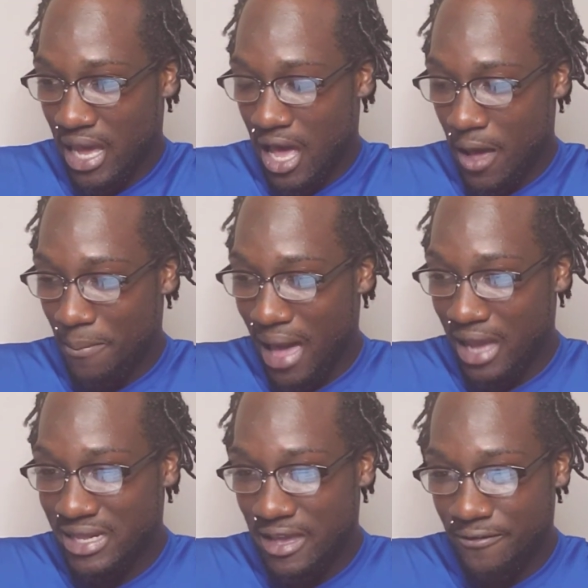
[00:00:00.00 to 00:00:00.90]

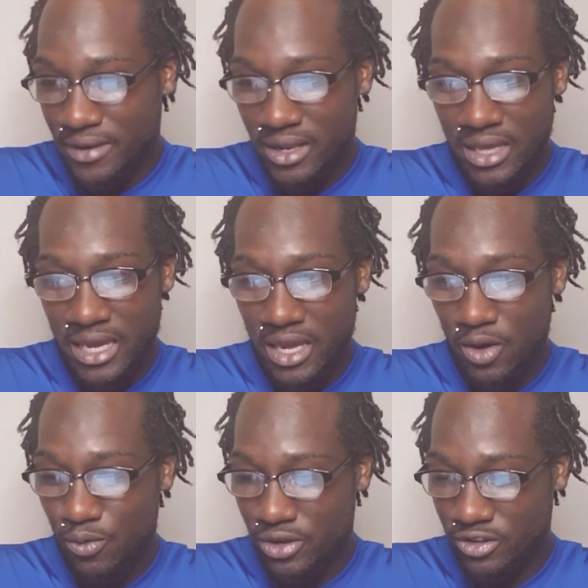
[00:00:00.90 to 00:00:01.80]
I definitely
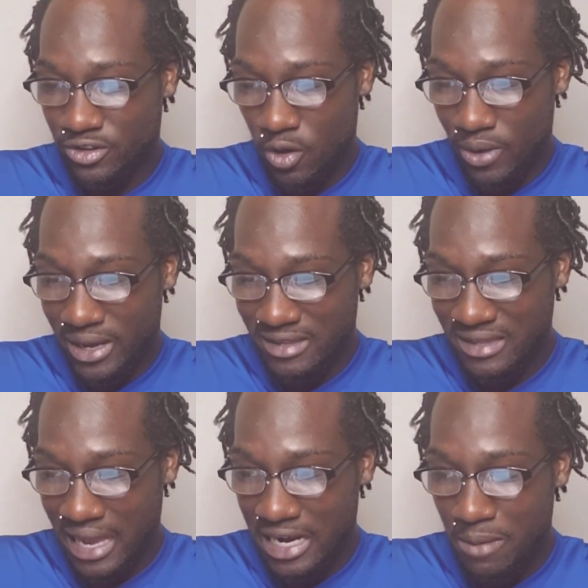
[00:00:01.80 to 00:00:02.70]
was so
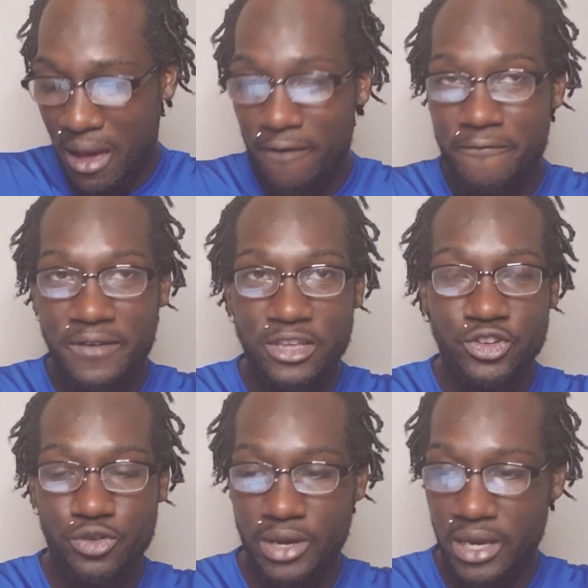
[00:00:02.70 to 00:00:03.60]
excited about
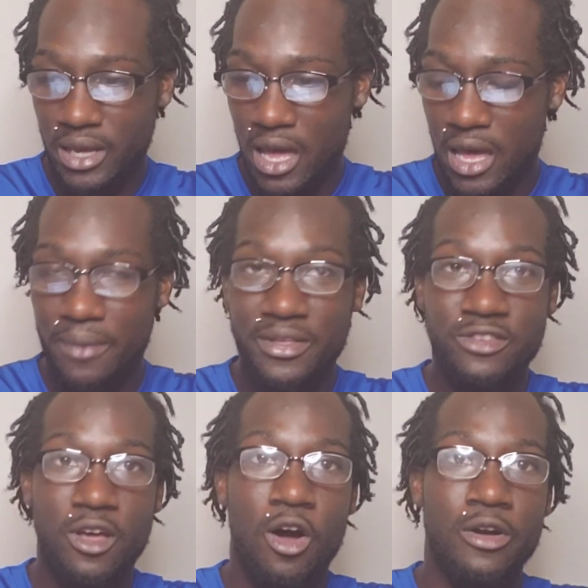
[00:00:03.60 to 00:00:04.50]
featuring
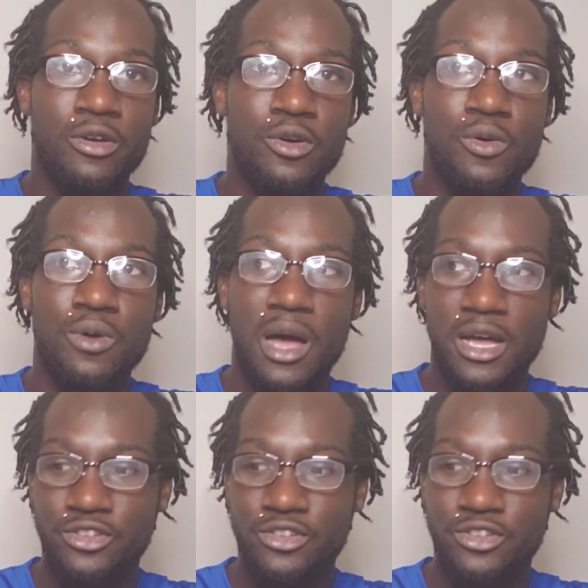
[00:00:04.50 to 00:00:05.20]
this article.